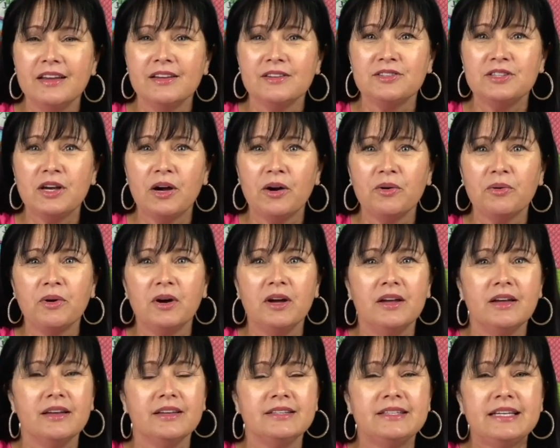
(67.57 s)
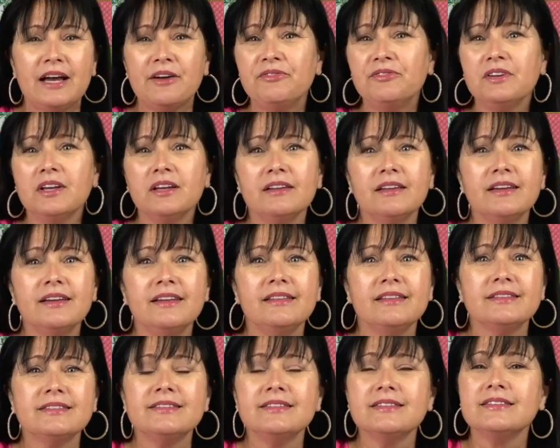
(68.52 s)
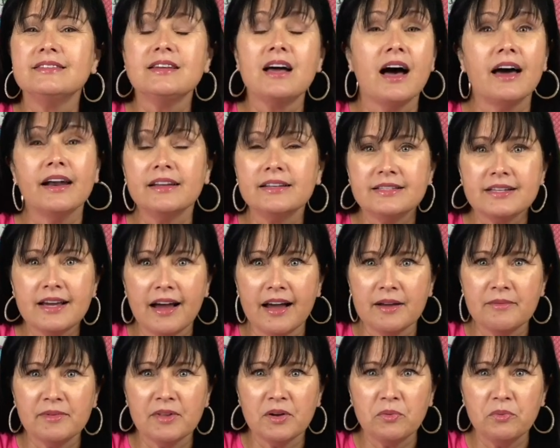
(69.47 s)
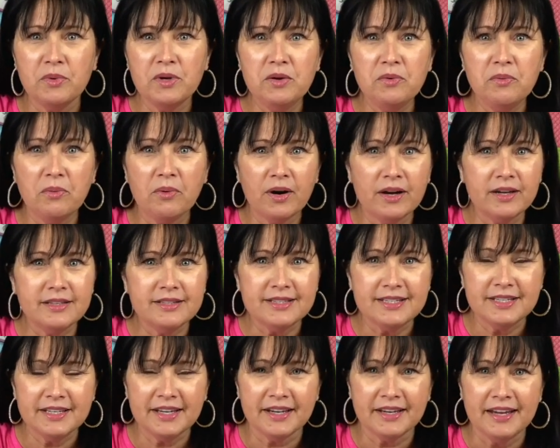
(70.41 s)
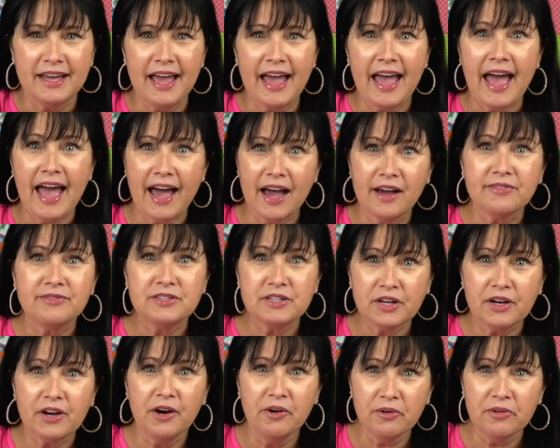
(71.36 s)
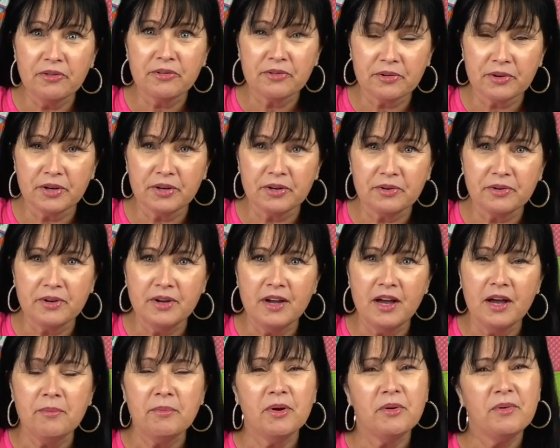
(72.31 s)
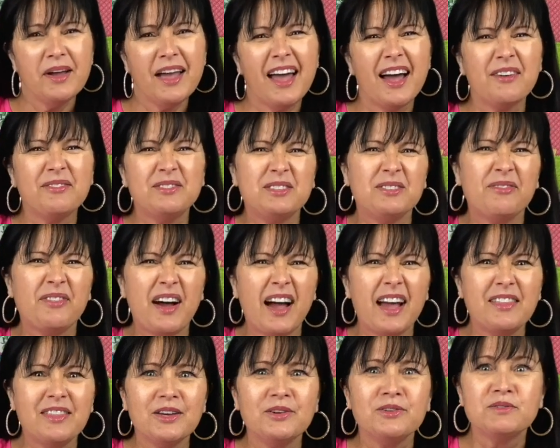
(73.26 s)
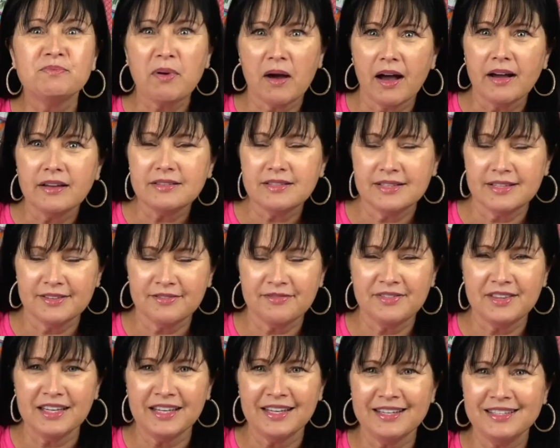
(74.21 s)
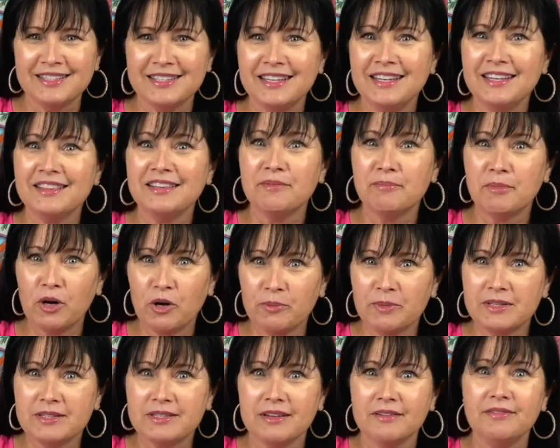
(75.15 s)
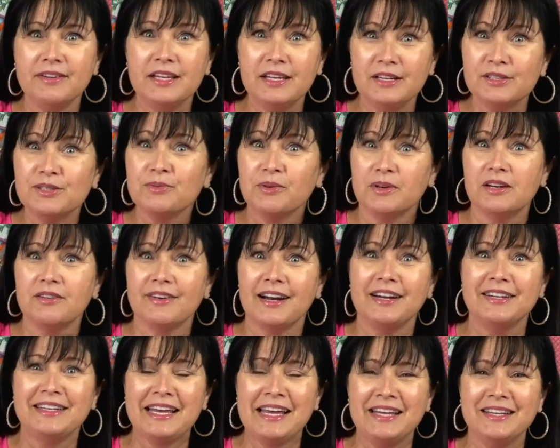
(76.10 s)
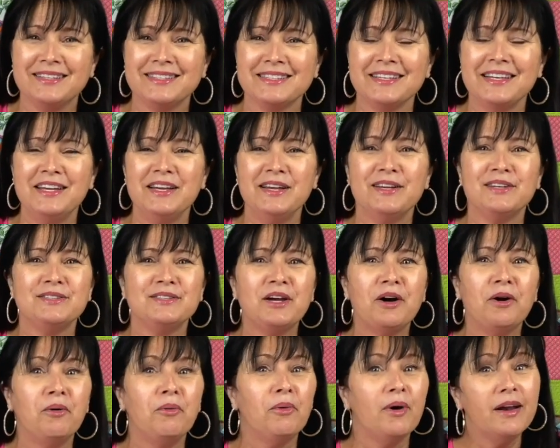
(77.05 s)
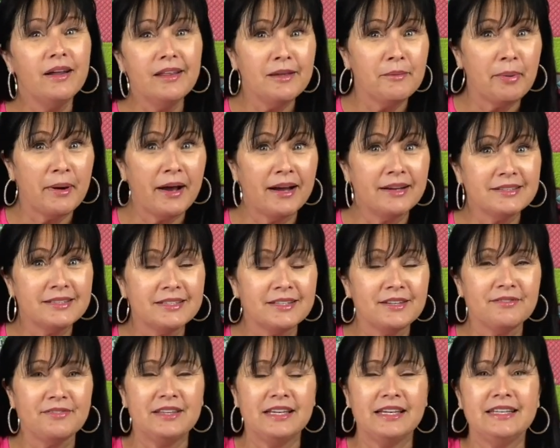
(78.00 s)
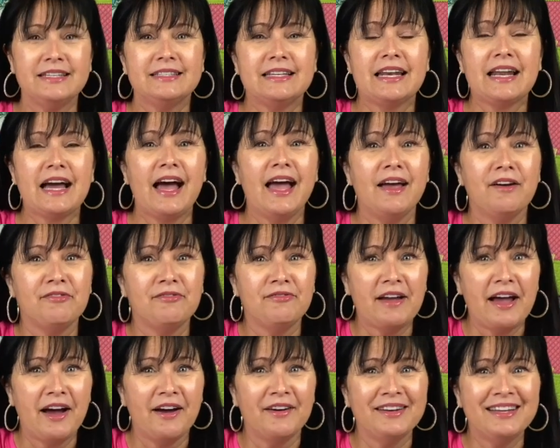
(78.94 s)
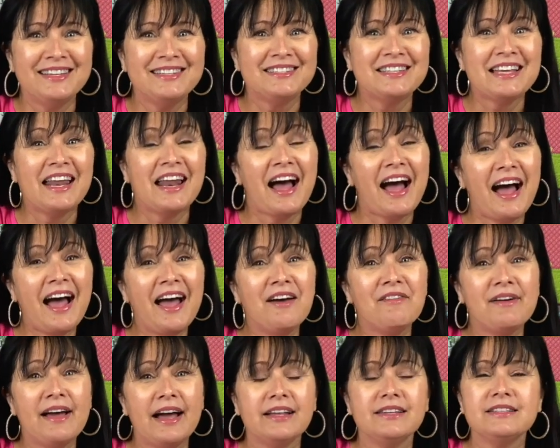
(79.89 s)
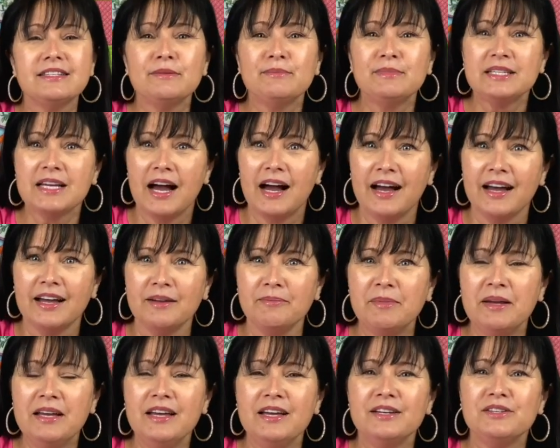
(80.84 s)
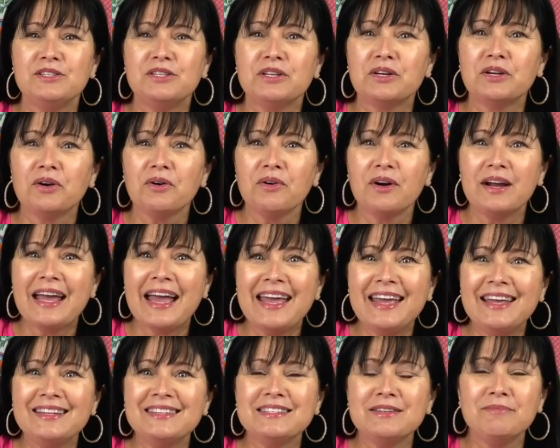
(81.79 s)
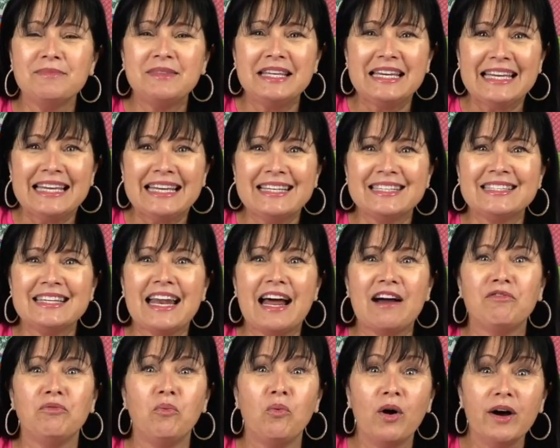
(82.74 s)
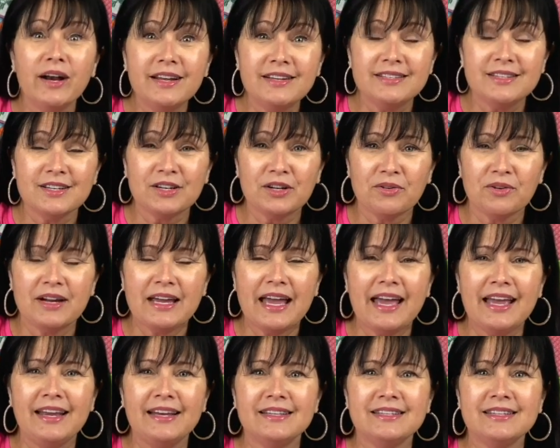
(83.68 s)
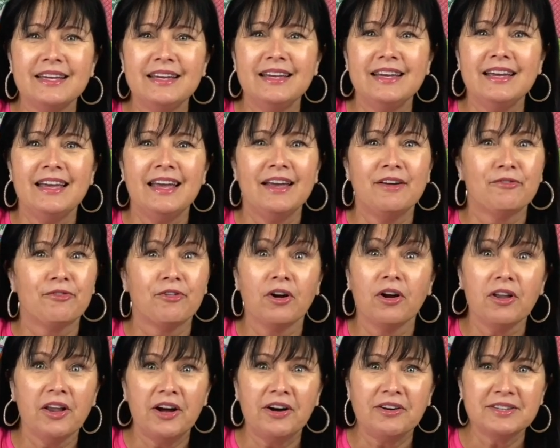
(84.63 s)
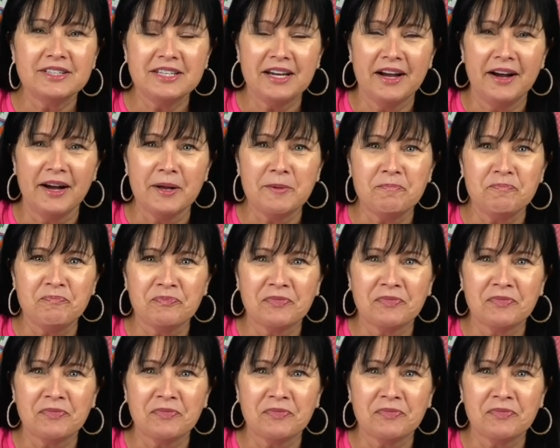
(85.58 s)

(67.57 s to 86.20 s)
So definitely this is not a time that we want to have to go through, but we have to find those positive things in the moments of each one of our days. So one of the positive things that I have found is that I have had some time to create some things that I've wanted to create for a long time.